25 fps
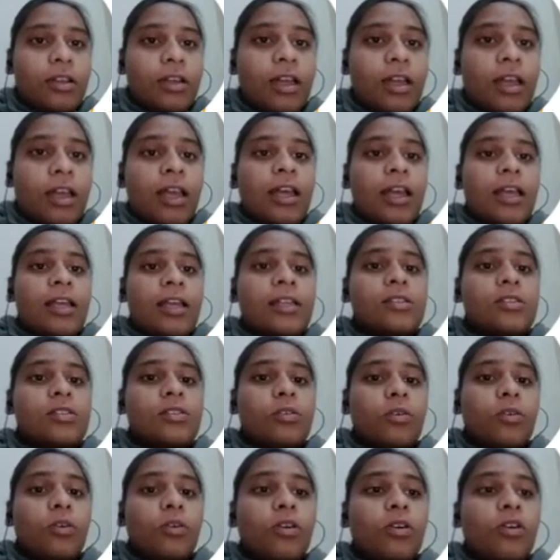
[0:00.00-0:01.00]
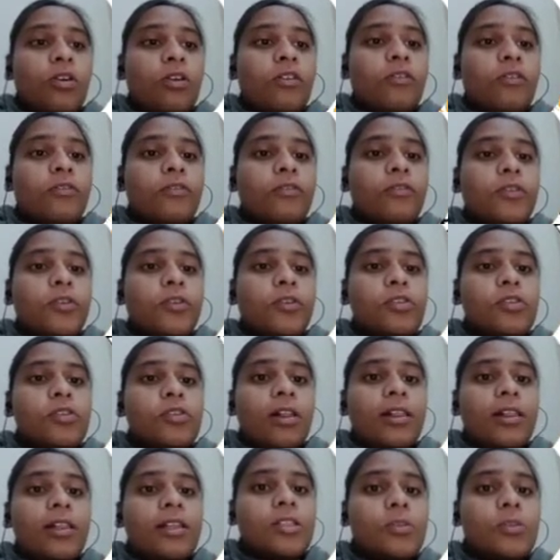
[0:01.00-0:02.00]
So, to solve this
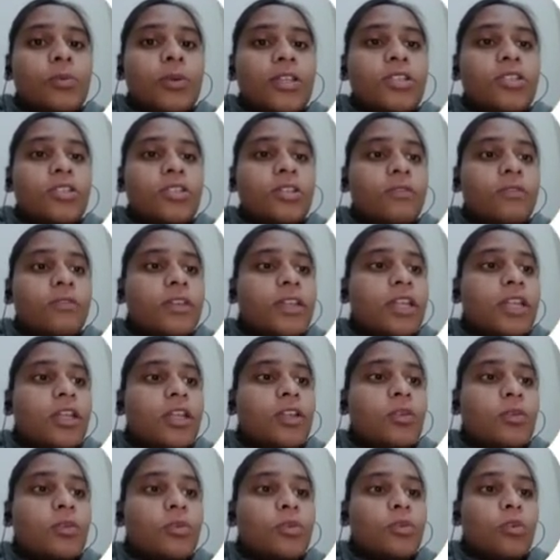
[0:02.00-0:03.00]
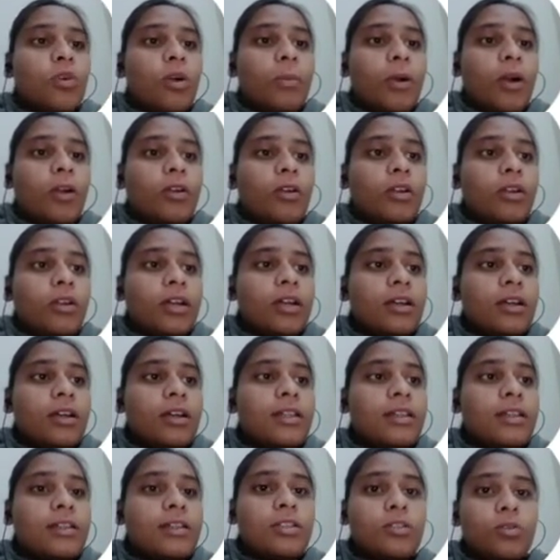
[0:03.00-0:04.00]
question, we need to know about
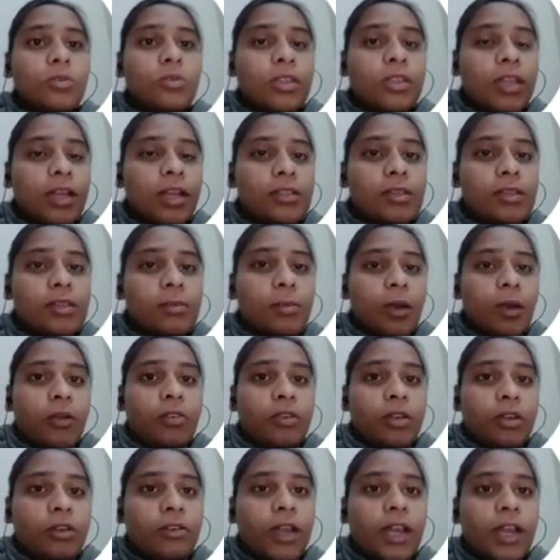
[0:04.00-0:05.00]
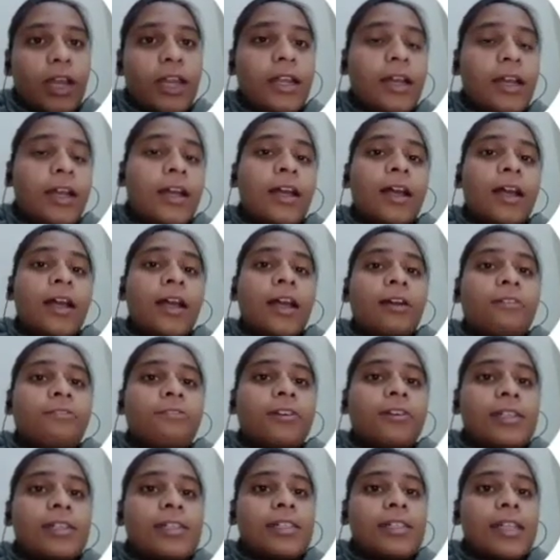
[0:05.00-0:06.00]
two things about rate. First
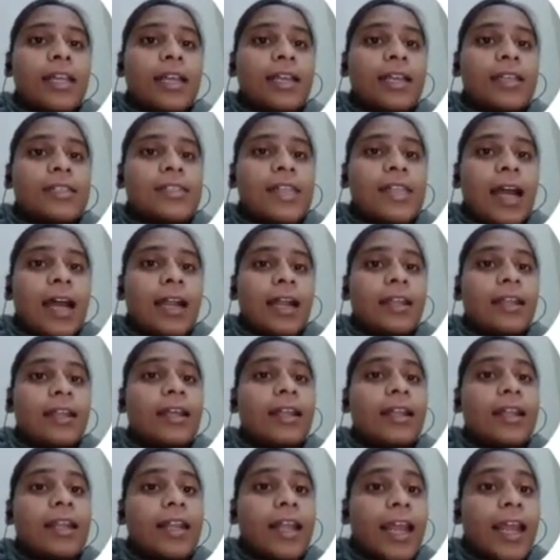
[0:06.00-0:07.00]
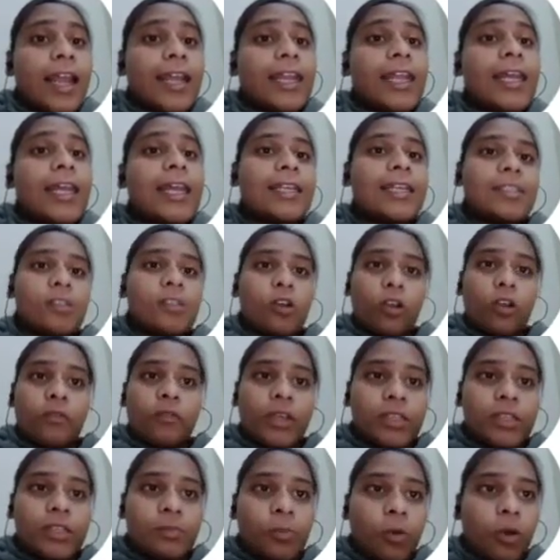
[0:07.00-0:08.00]
thing is that rate is always
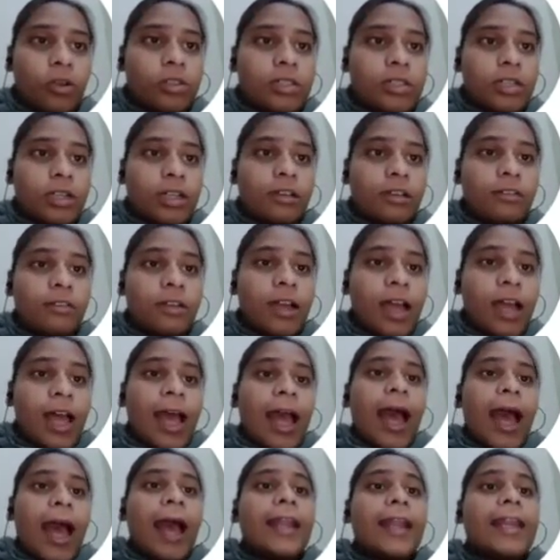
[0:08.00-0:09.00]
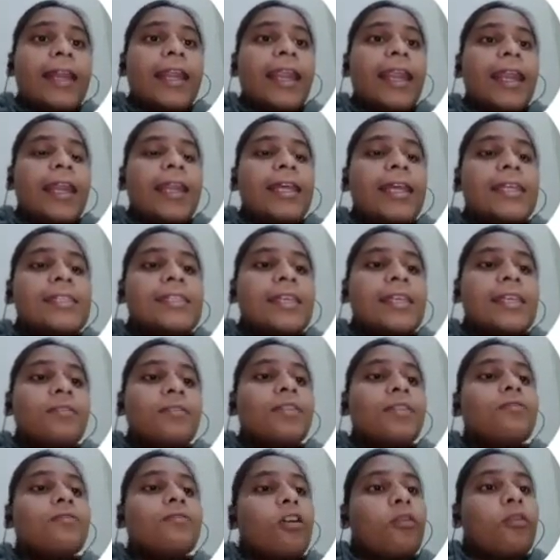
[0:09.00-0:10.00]
positive and rate is given for
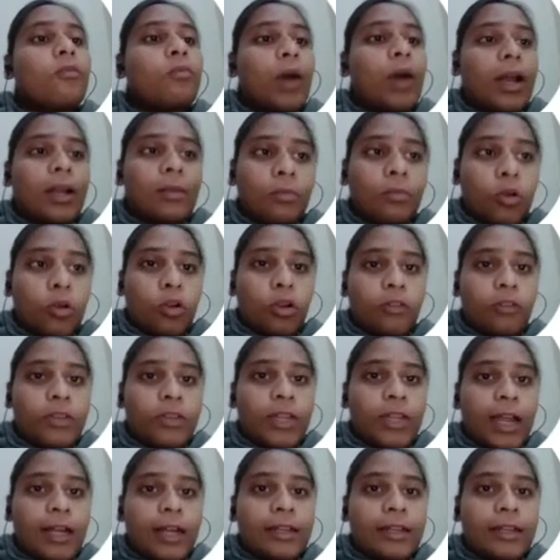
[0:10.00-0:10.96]
1 mole of reactant.